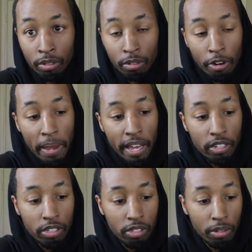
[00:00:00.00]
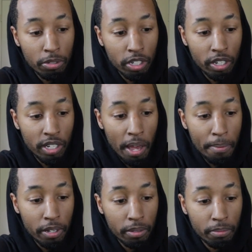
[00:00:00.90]
your batch. So I'm just gonna
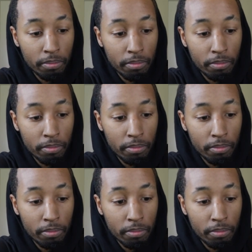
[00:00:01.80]
tap on them.